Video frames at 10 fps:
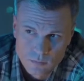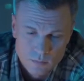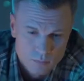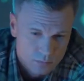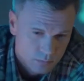
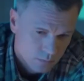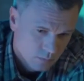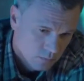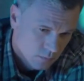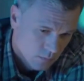This is
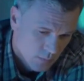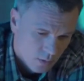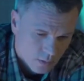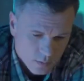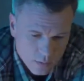vitally
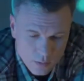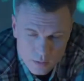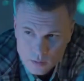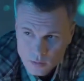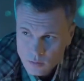important
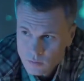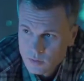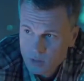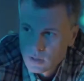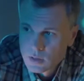because if you're
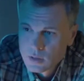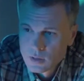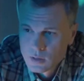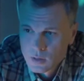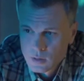going to be
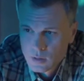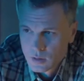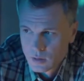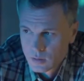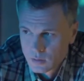making a
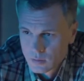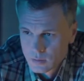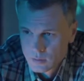pivot,